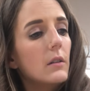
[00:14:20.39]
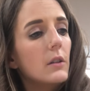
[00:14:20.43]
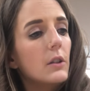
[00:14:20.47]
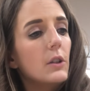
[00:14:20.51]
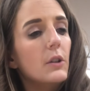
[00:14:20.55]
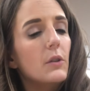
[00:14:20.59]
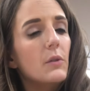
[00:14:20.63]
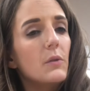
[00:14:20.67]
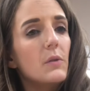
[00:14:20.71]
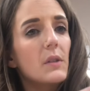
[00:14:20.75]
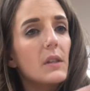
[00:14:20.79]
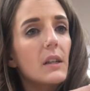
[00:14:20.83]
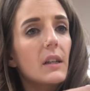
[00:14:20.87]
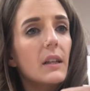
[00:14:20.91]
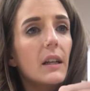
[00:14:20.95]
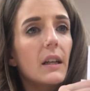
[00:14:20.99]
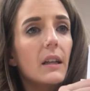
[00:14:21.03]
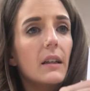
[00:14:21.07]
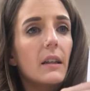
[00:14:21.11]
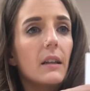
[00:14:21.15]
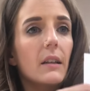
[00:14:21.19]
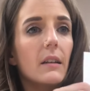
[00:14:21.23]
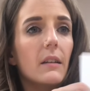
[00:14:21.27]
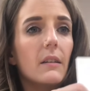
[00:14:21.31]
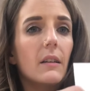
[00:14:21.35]
using
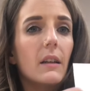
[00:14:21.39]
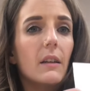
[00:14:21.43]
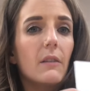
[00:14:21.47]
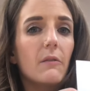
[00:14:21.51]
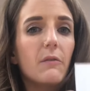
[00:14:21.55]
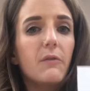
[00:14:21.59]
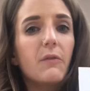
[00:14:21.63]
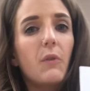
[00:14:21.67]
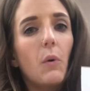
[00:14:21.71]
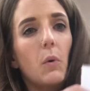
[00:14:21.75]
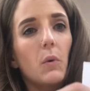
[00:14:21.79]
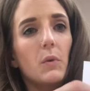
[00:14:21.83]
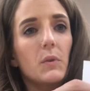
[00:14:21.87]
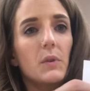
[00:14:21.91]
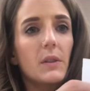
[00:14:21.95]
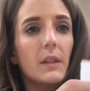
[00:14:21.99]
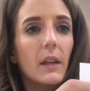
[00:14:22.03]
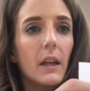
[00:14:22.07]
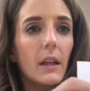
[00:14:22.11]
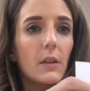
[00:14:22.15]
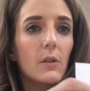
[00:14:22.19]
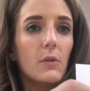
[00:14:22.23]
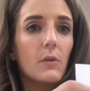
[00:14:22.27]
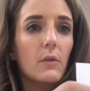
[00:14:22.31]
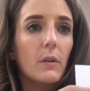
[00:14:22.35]
it, it folds
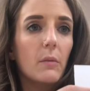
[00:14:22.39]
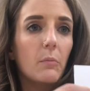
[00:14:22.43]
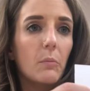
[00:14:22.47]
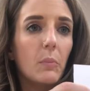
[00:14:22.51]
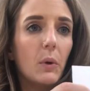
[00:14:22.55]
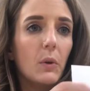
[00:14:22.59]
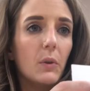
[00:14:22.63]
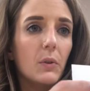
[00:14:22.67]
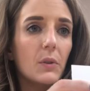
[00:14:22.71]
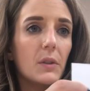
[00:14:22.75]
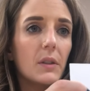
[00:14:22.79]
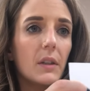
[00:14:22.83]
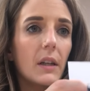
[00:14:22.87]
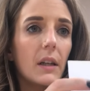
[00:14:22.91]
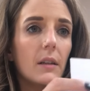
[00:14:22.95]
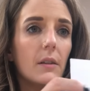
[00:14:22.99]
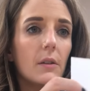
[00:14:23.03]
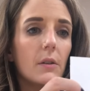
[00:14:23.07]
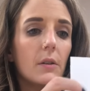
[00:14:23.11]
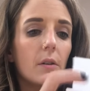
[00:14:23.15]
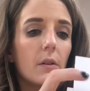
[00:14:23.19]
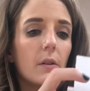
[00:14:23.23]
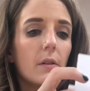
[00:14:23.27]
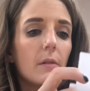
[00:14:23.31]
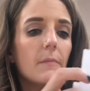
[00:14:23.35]
nicer and pulls
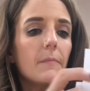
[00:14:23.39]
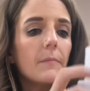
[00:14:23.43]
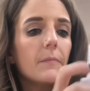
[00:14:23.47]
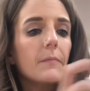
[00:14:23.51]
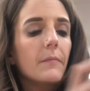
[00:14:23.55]
nicer.